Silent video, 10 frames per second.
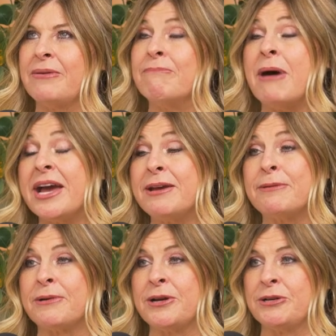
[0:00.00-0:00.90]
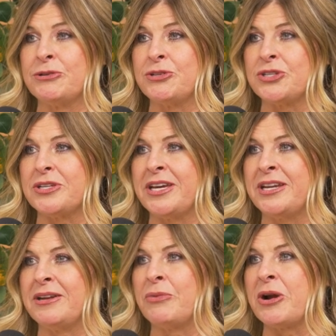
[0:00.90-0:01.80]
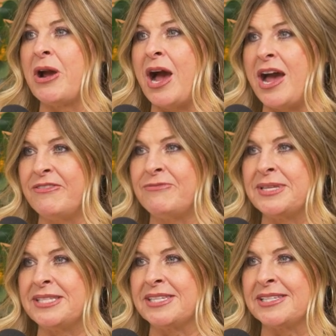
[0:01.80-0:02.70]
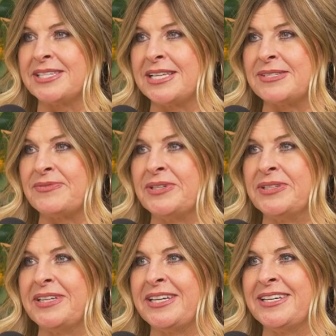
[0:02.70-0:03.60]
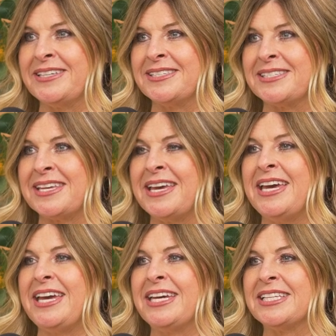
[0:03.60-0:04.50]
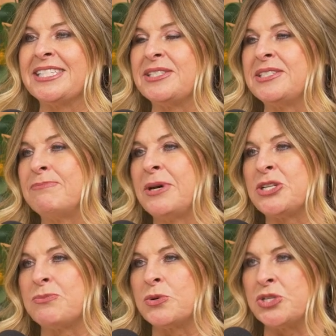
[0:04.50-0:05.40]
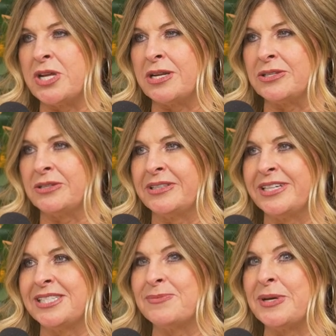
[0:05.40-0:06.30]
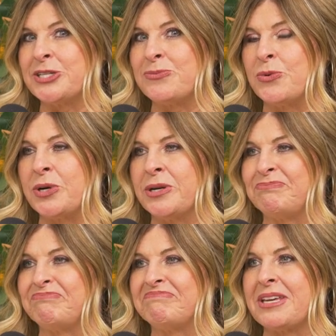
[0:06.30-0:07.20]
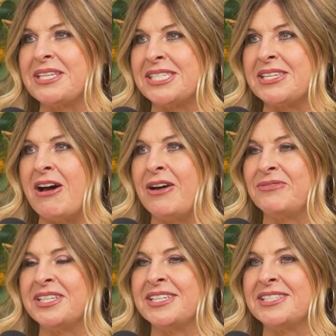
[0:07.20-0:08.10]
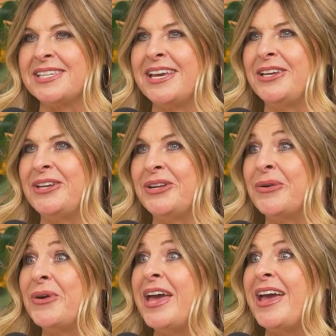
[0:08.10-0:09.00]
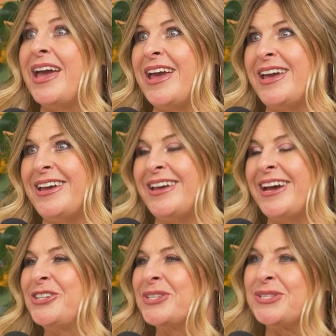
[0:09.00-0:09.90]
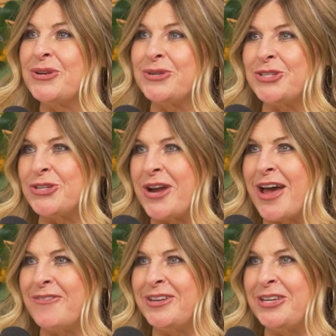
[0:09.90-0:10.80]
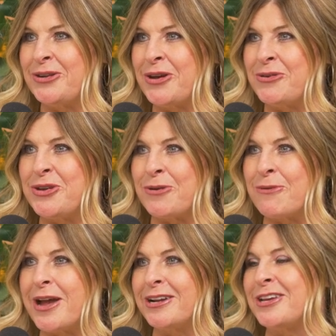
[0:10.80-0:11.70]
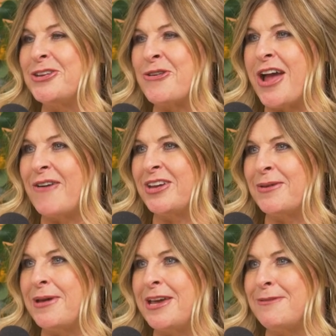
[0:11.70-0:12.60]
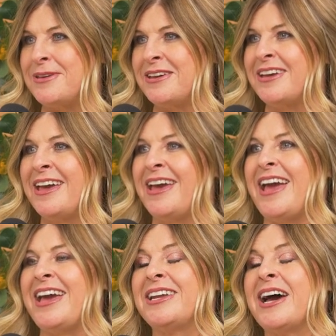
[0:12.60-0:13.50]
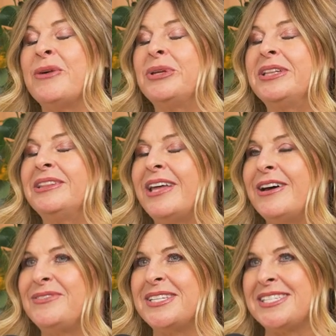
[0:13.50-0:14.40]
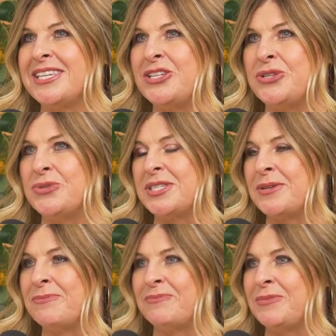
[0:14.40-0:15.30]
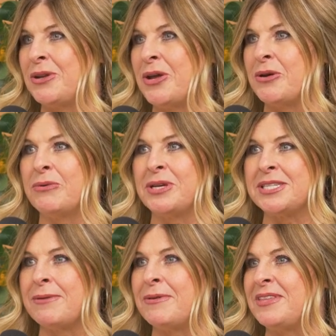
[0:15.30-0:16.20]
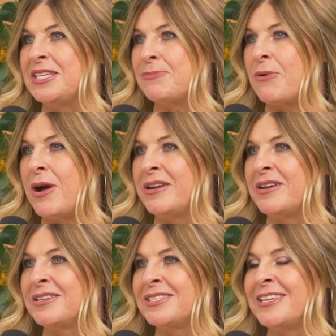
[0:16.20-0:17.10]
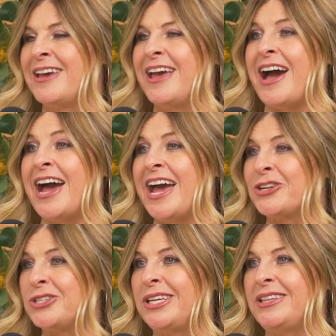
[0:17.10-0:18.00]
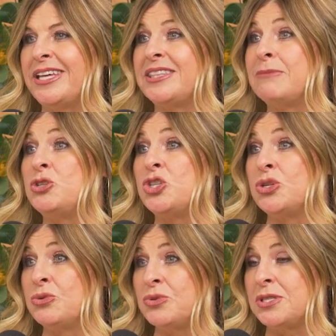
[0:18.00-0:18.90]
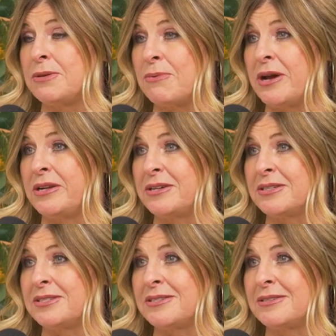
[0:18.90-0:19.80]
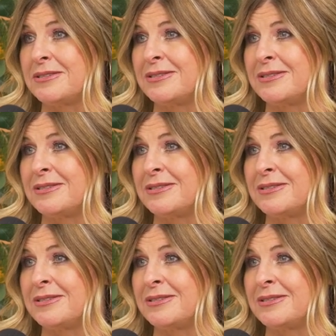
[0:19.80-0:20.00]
my approach and where I've been successful is it's much more gentle, it's much more soft. It's, you know, hey, I just noticed you're having, you know, you're pregnant, you're having a baby, and I would love to send you some, you know, some of these products. I actually let them choose the products